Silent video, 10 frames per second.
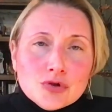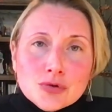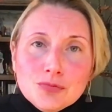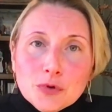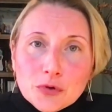
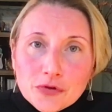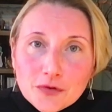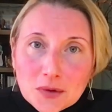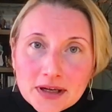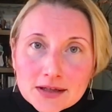
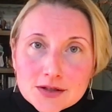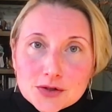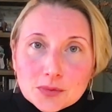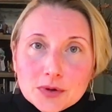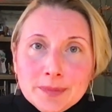truthful
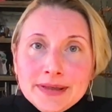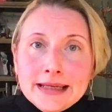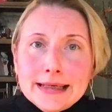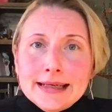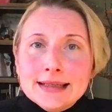answer would
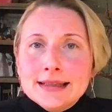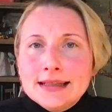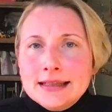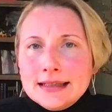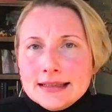be
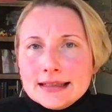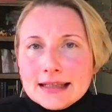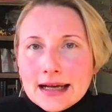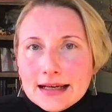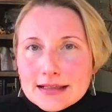it
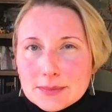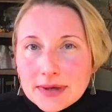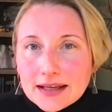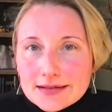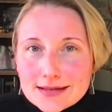kind of
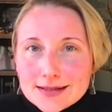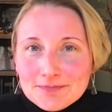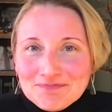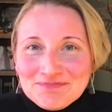depends.